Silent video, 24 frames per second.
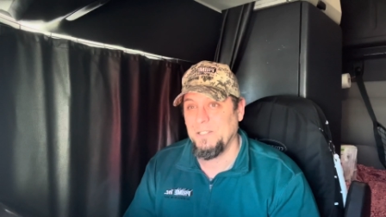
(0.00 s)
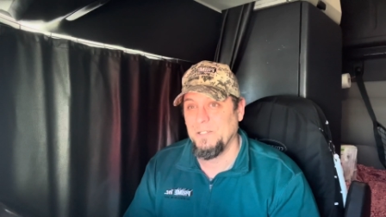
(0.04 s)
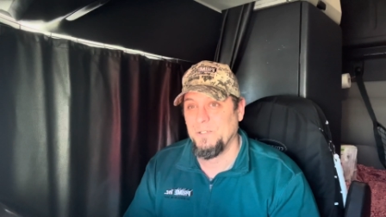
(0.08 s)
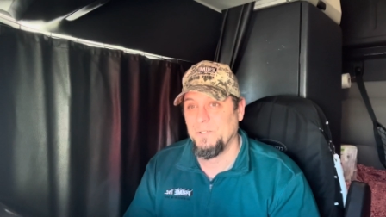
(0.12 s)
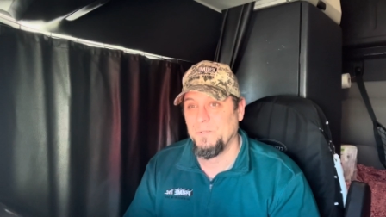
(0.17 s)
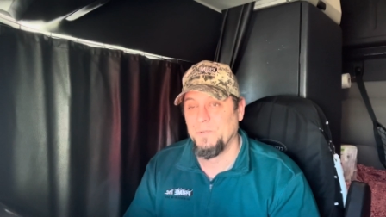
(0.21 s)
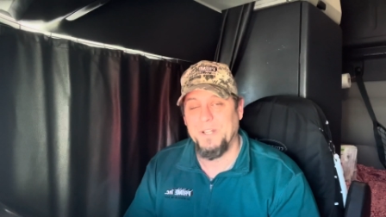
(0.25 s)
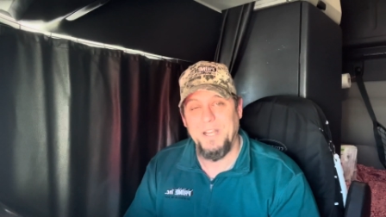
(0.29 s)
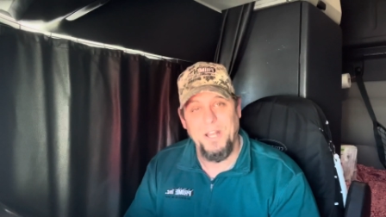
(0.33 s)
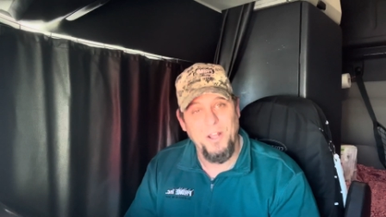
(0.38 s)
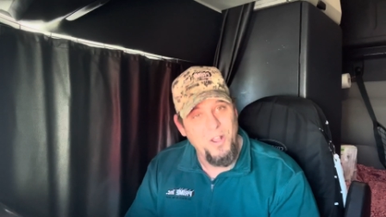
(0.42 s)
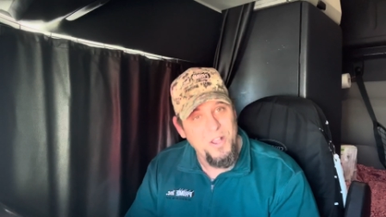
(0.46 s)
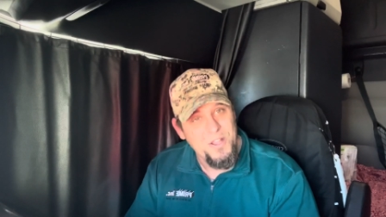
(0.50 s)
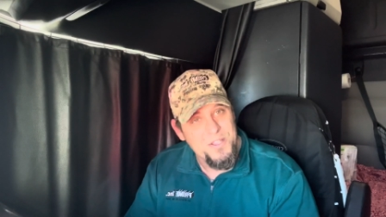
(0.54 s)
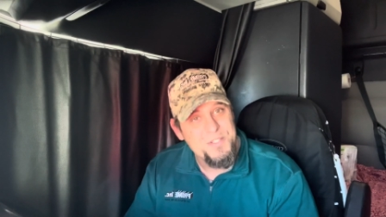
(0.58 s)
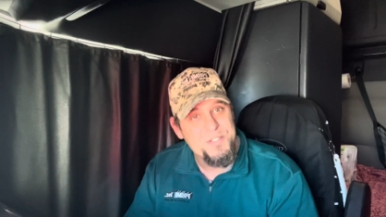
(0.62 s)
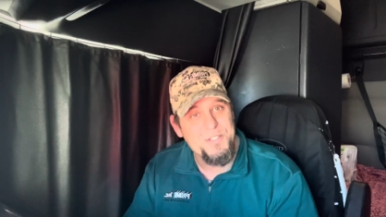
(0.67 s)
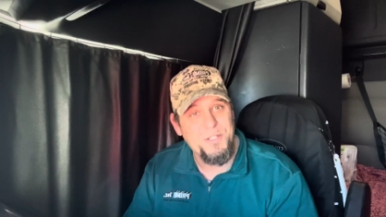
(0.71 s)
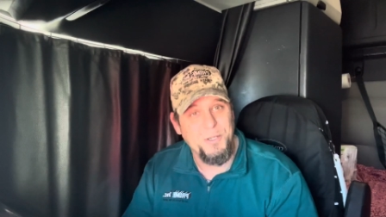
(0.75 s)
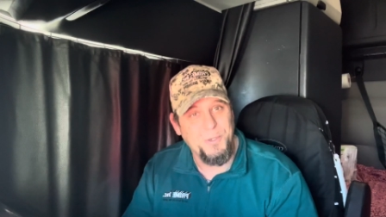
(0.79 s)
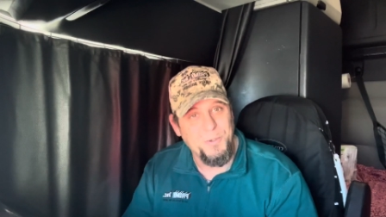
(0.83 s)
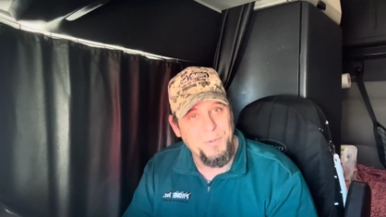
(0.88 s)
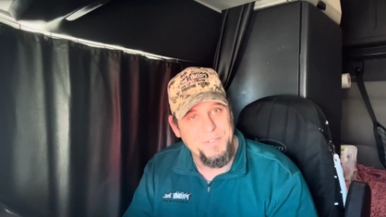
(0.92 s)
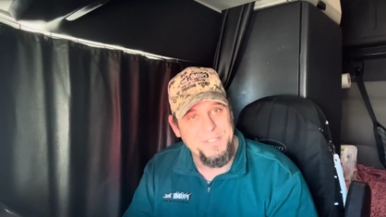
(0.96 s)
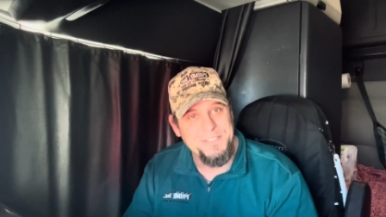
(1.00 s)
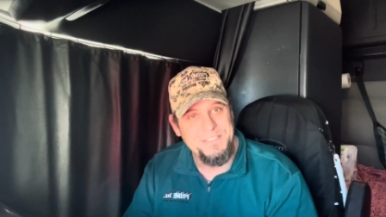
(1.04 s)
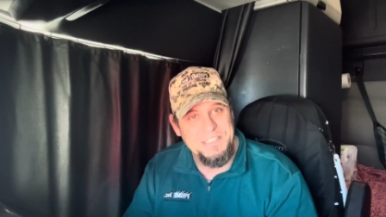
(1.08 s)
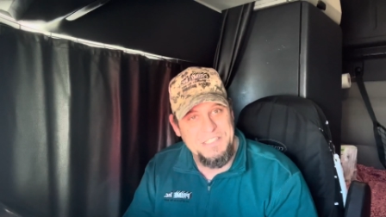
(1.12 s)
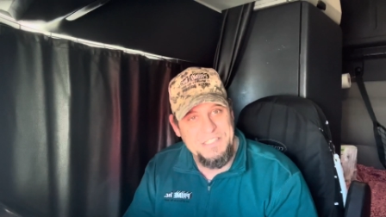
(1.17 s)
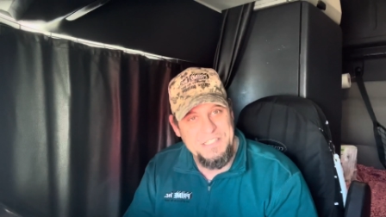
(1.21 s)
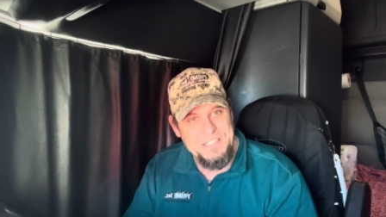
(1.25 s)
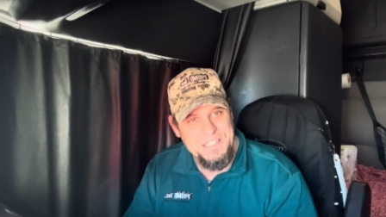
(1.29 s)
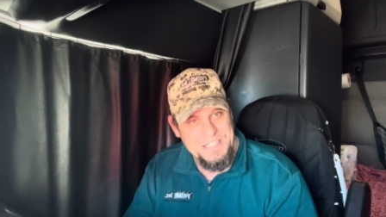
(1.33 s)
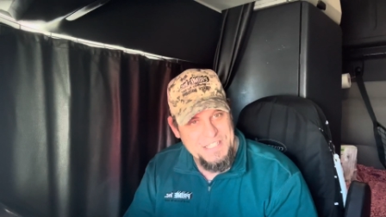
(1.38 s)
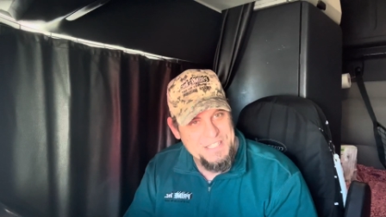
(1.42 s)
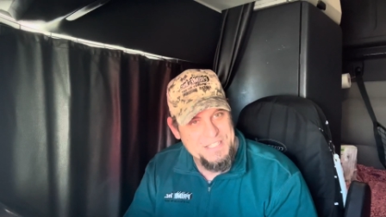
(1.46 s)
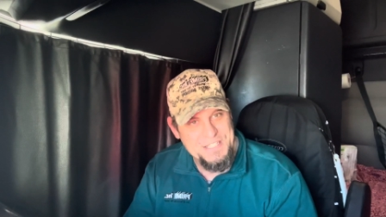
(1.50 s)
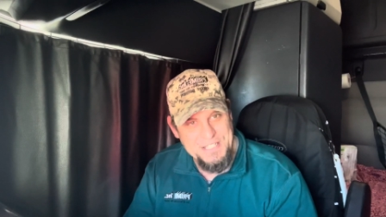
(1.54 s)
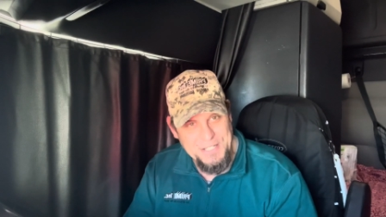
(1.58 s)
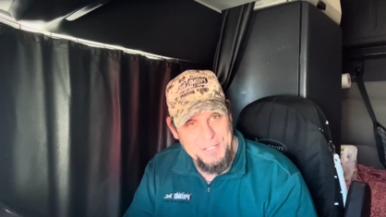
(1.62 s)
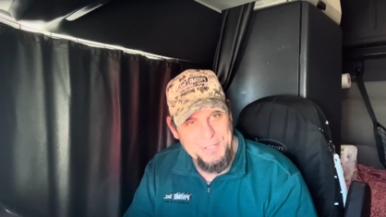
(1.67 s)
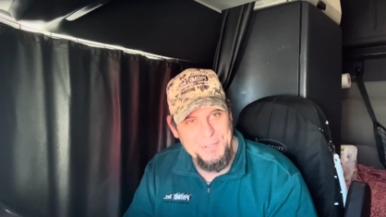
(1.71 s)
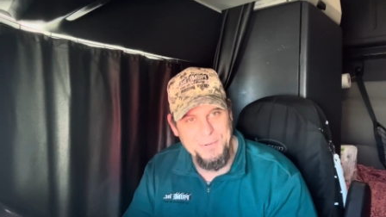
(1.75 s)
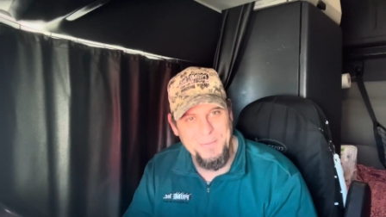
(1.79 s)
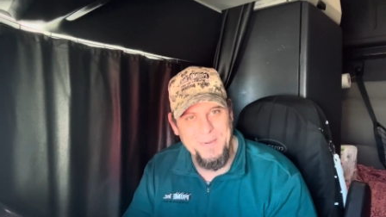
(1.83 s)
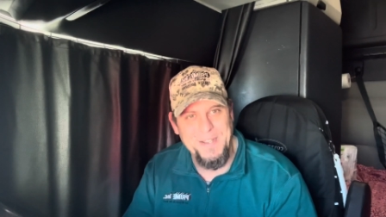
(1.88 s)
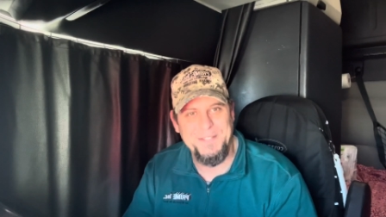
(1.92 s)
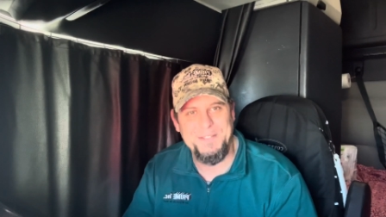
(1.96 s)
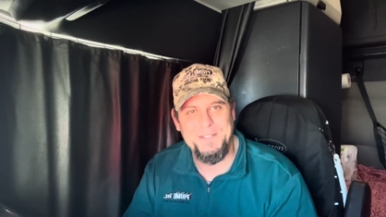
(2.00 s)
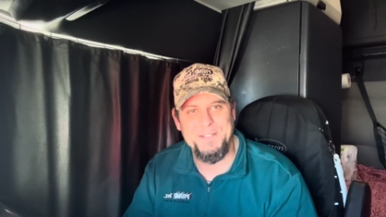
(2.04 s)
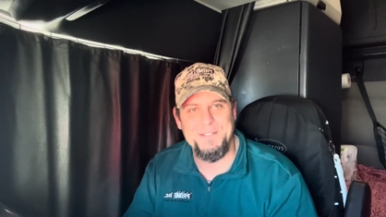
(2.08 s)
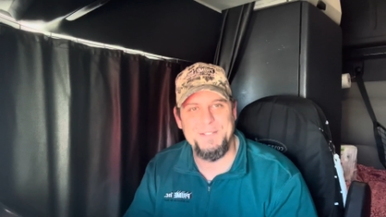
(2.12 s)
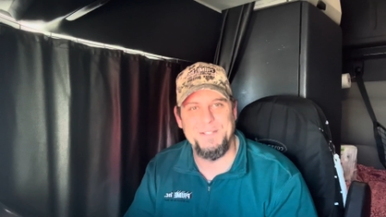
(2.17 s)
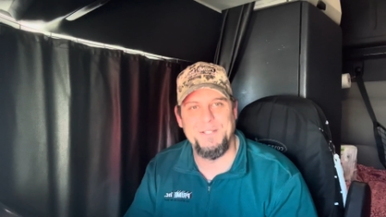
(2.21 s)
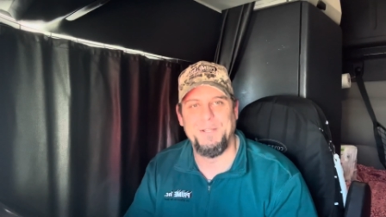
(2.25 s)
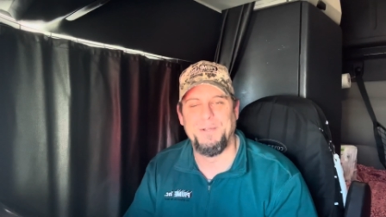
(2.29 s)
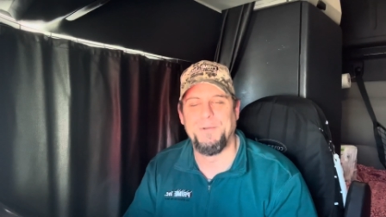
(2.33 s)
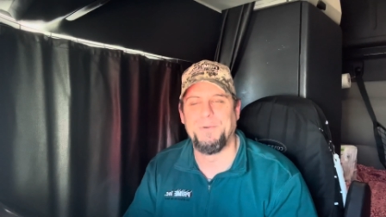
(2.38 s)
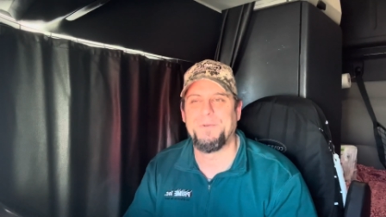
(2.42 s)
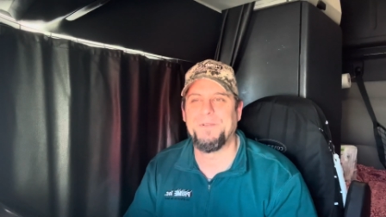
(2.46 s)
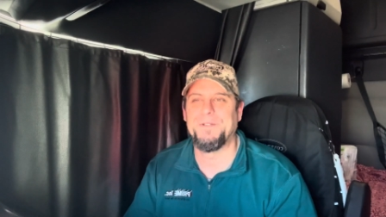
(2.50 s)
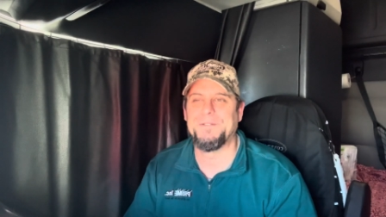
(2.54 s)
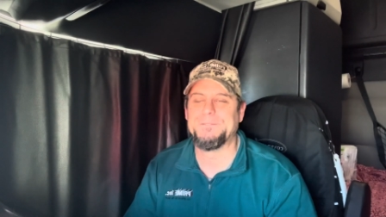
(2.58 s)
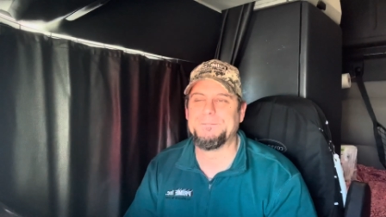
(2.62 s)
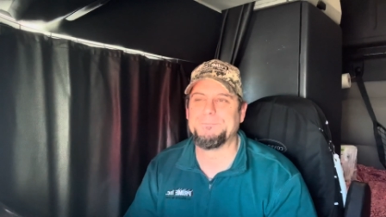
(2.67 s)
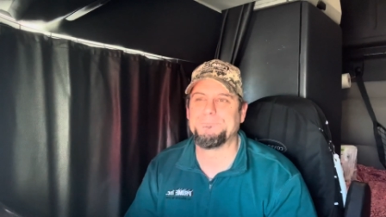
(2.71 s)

What I also didn't tell you about this load